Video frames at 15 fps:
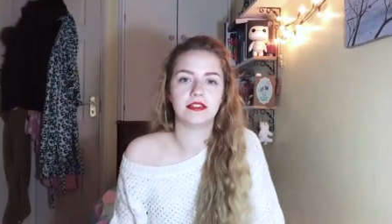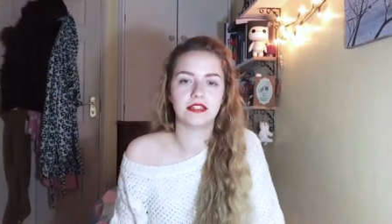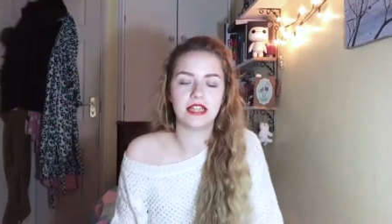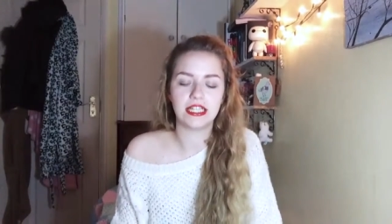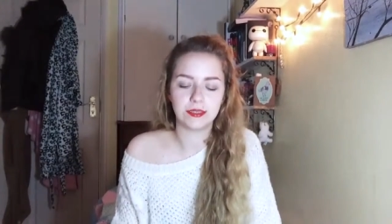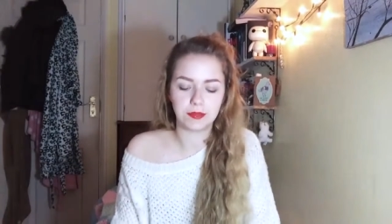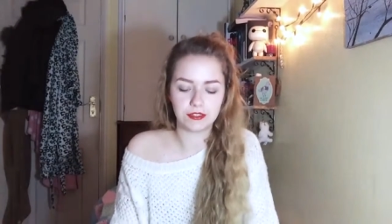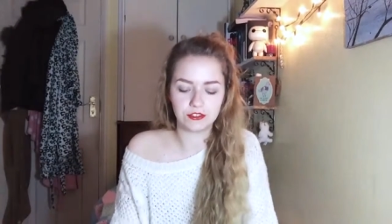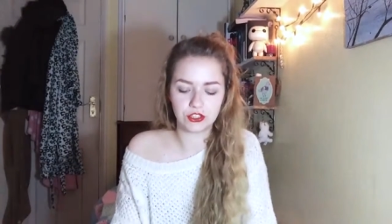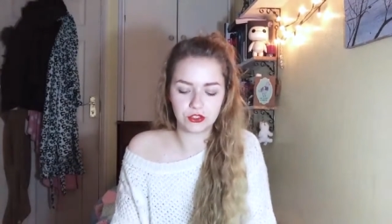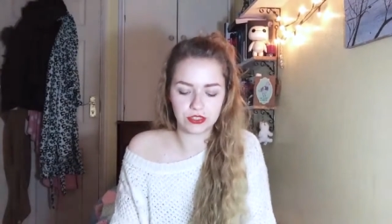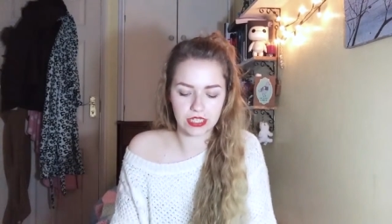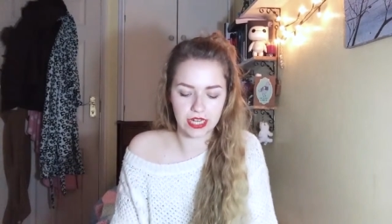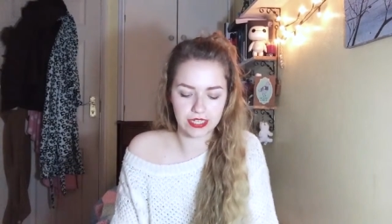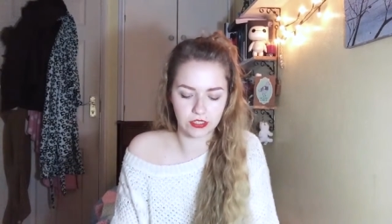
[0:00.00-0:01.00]
The next pair of
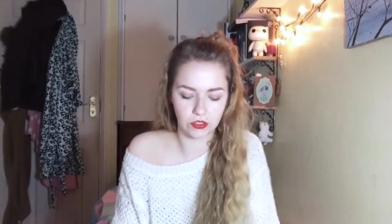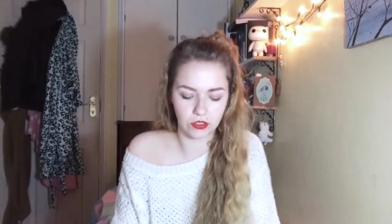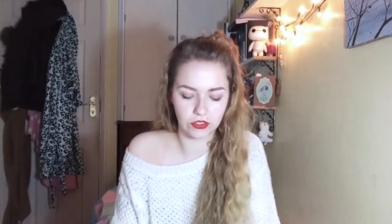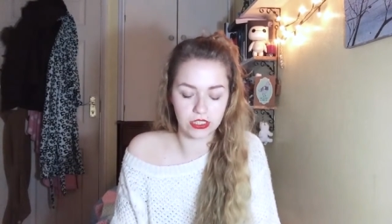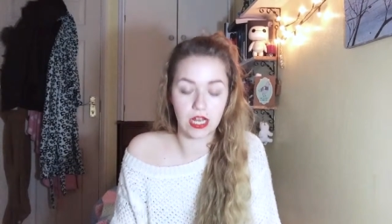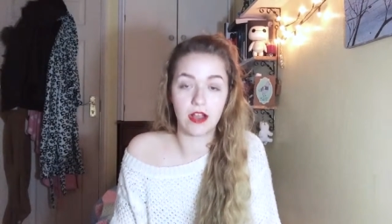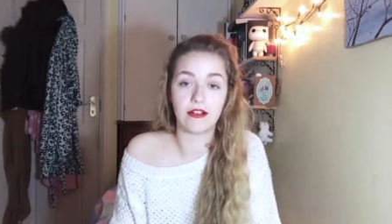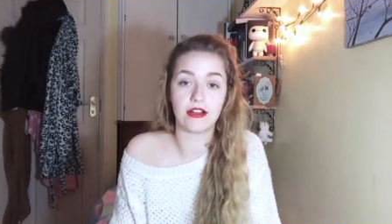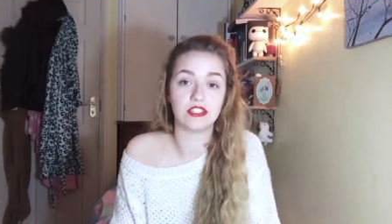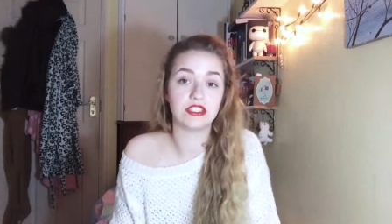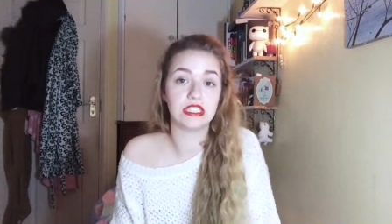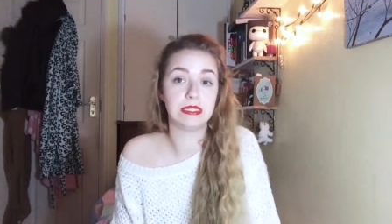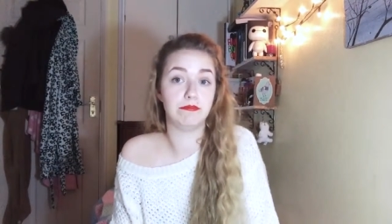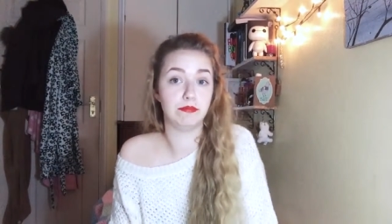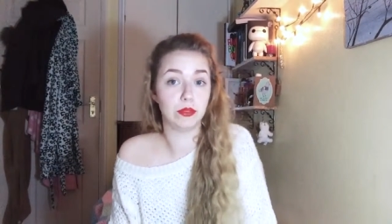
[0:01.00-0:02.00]
shoes I got are
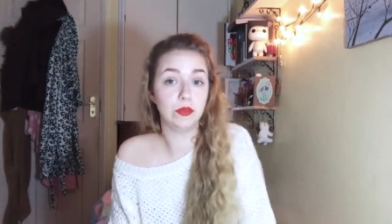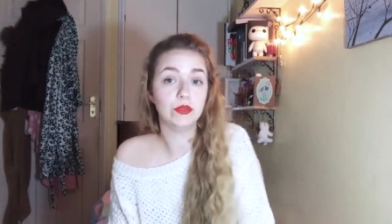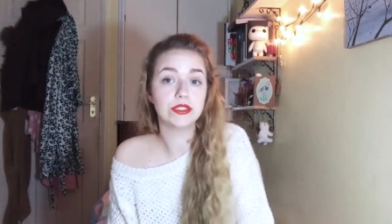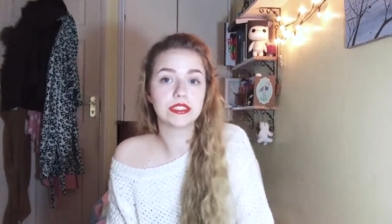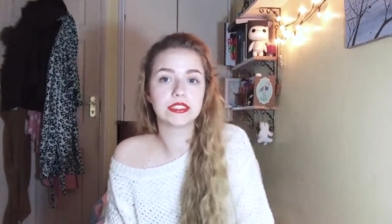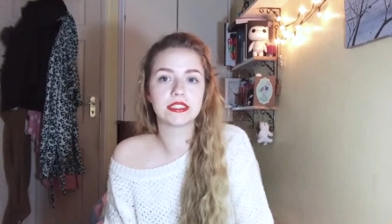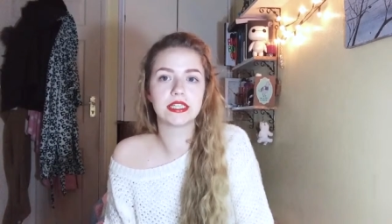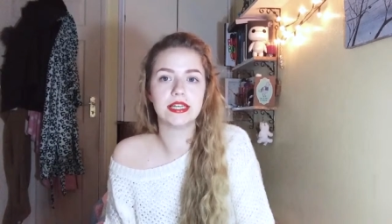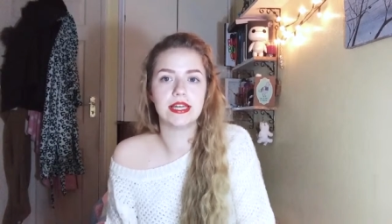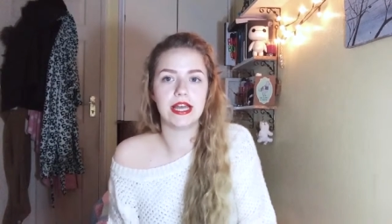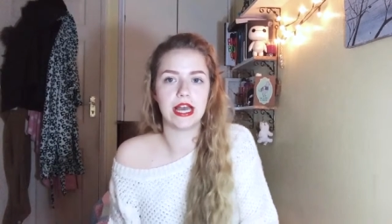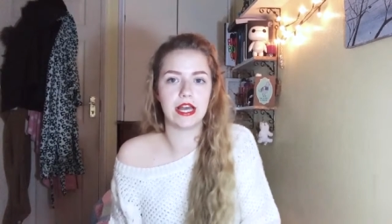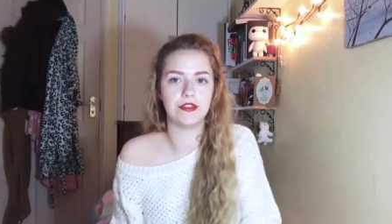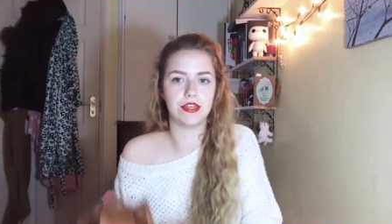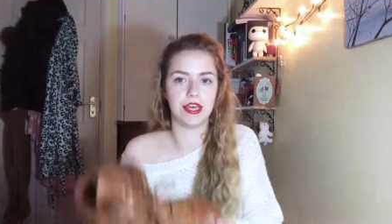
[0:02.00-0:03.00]
actually boots,
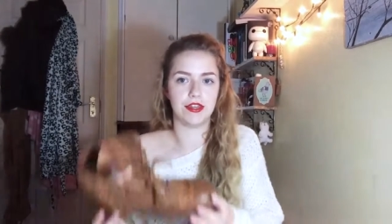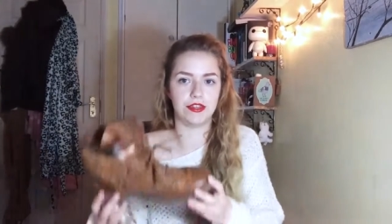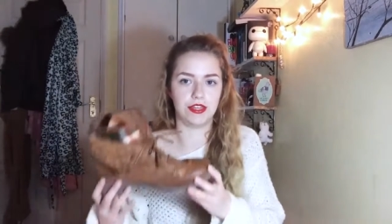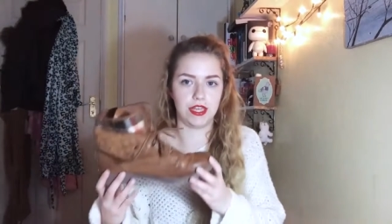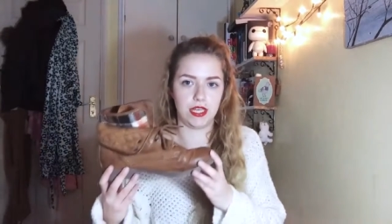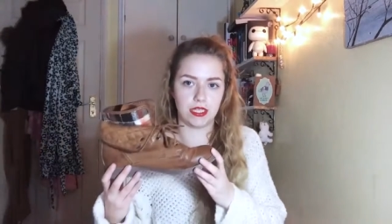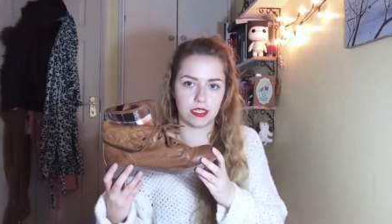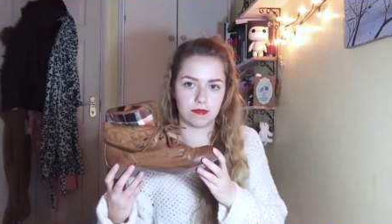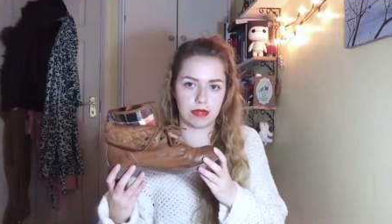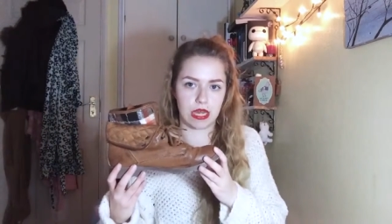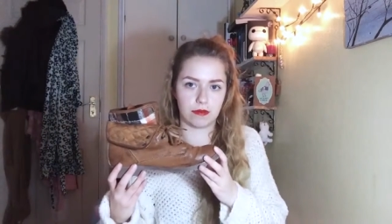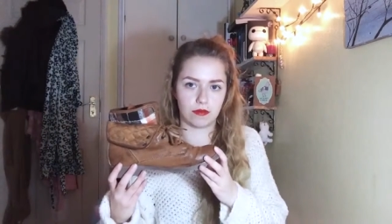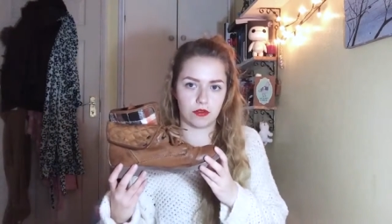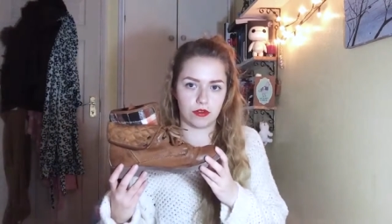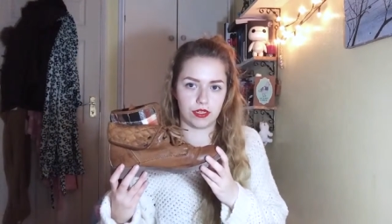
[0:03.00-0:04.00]
and they're these
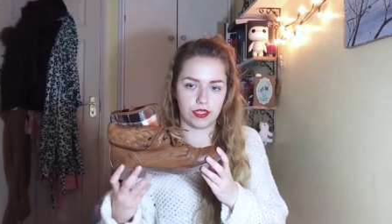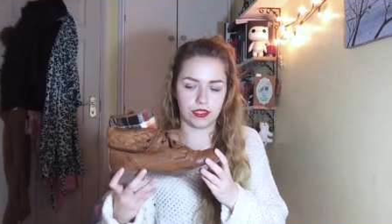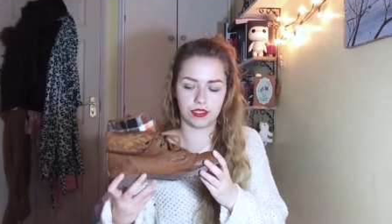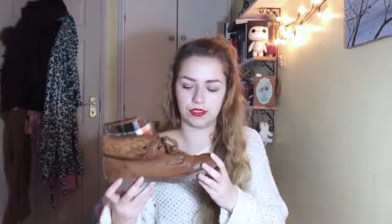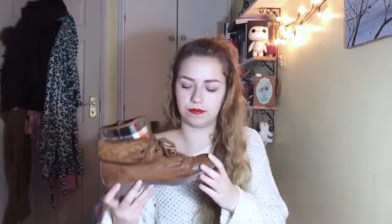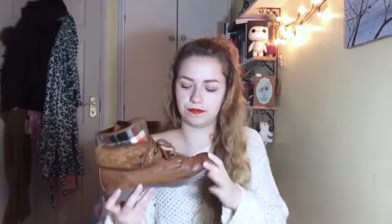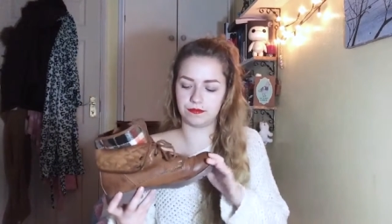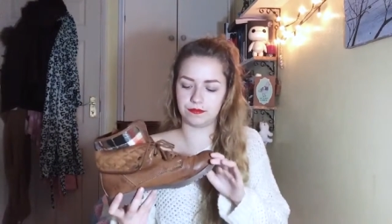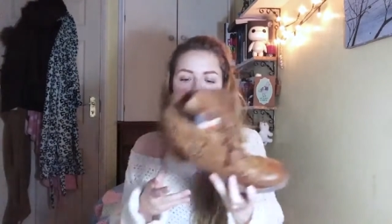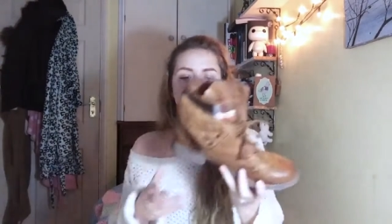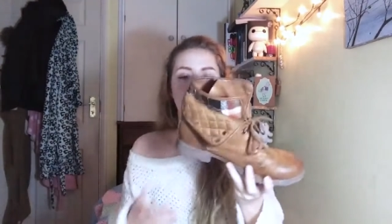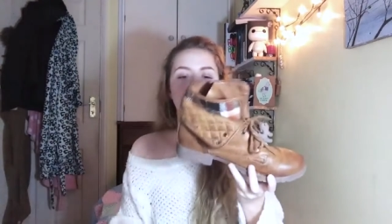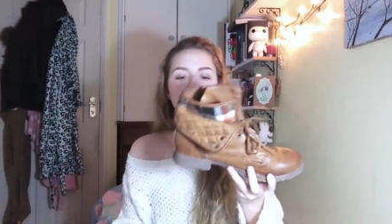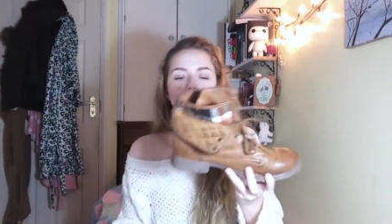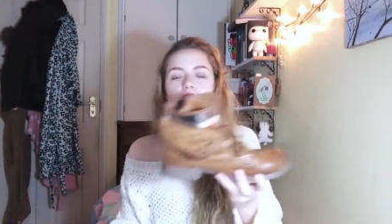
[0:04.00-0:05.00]
bad boys.
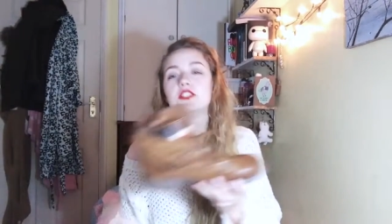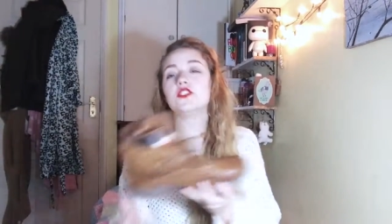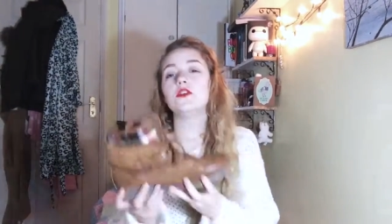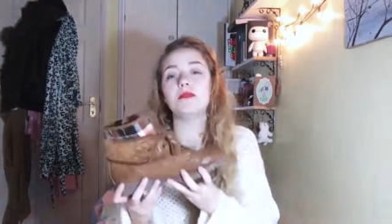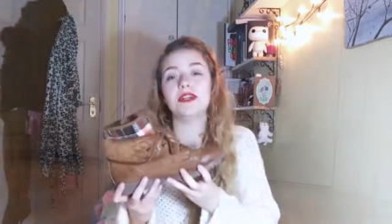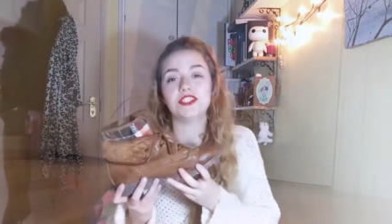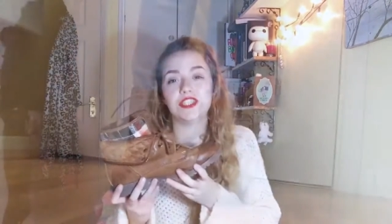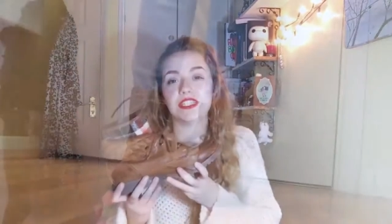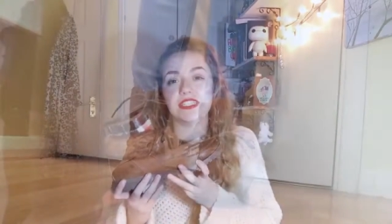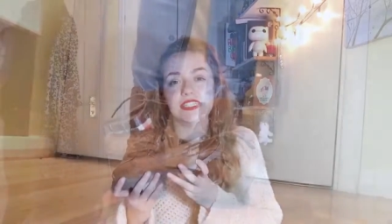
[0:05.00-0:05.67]
I mean, there's not much I